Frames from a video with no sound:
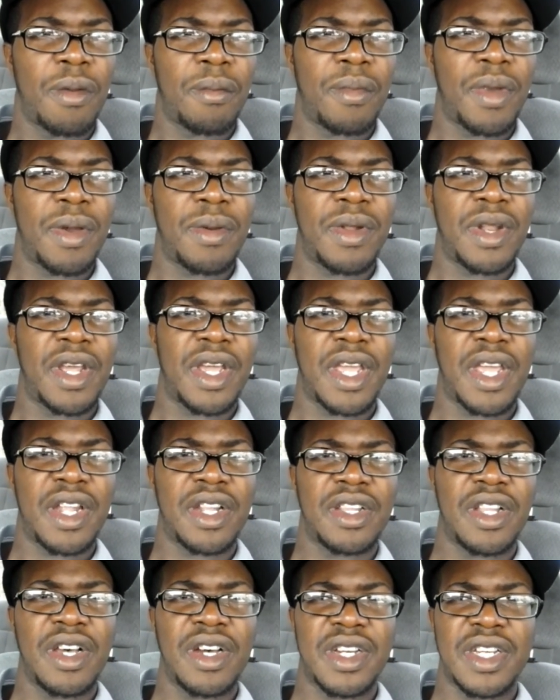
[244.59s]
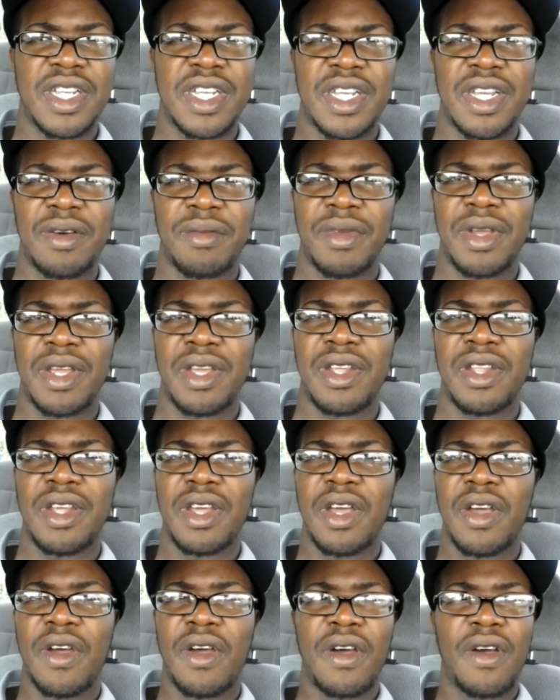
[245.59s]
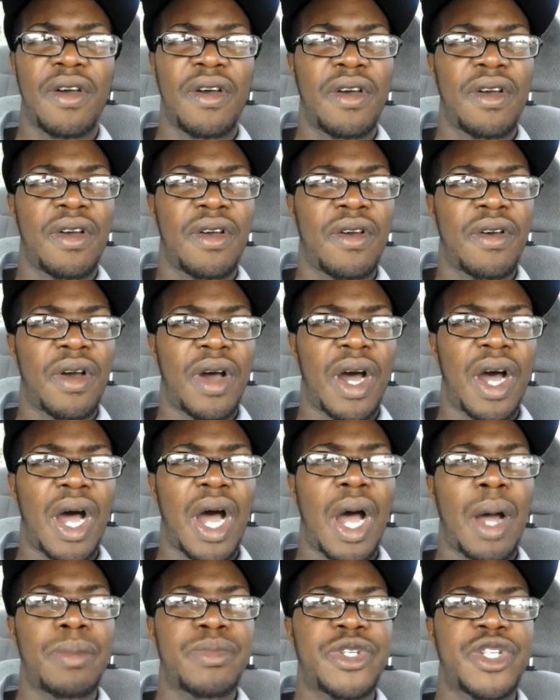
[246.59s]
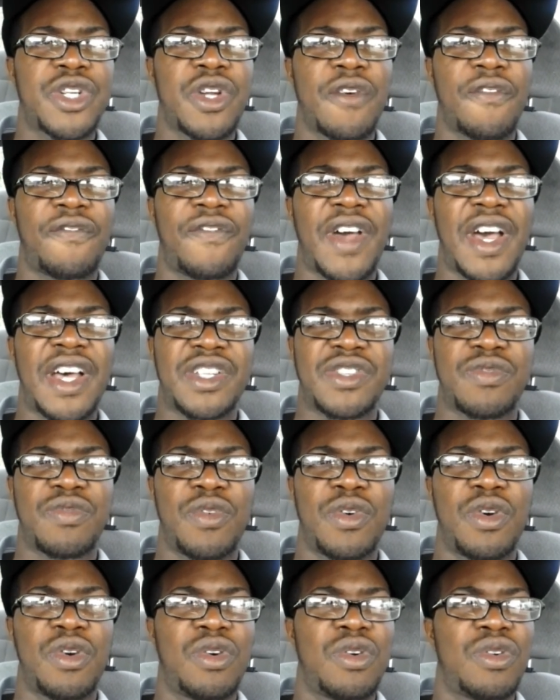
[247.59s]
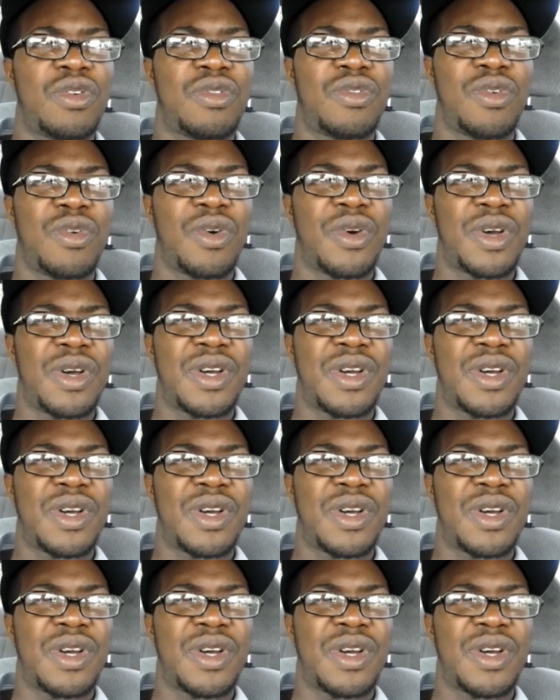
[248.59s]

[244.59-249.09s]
Maybe they get lucky. I mean, I'm sure fast food